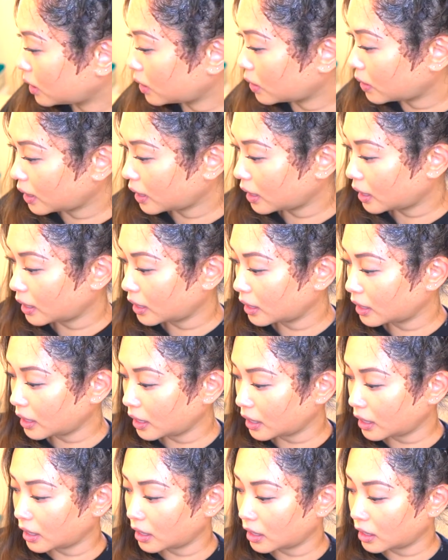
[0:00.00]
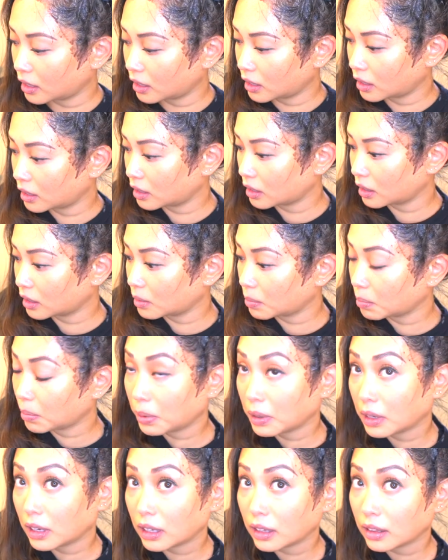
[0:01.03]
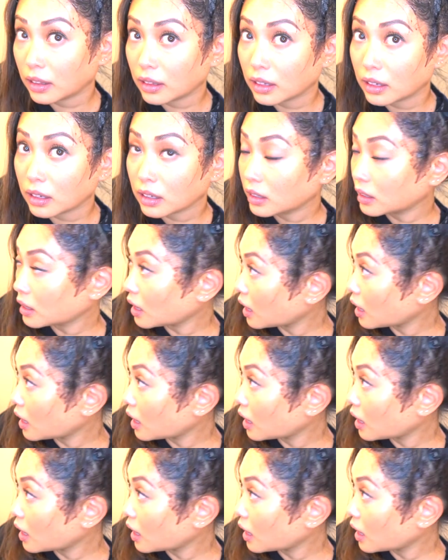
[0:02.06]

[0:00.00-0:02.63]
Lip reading: go ahead and pin this